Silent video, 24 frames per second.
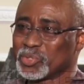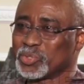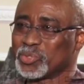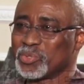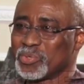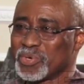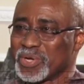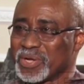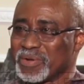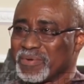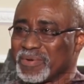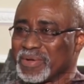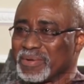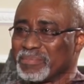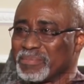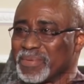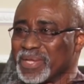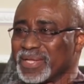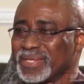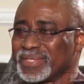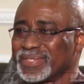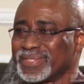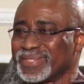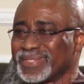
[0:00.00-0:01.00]
through our
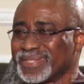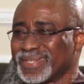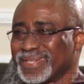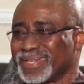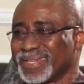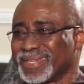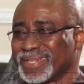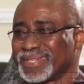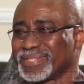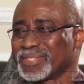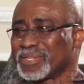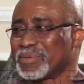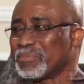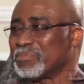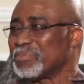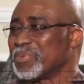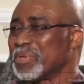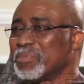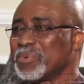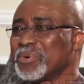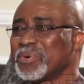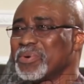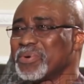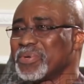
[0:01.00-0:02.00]
mails, some
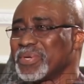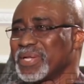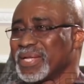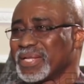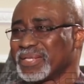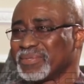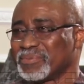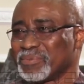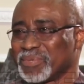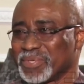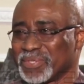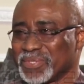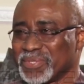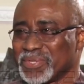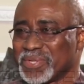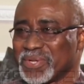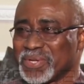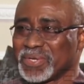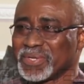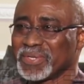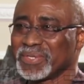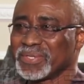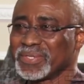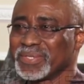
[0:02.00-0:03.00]
memo that was
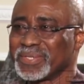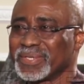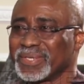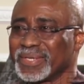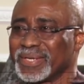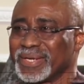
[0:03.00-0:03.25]
done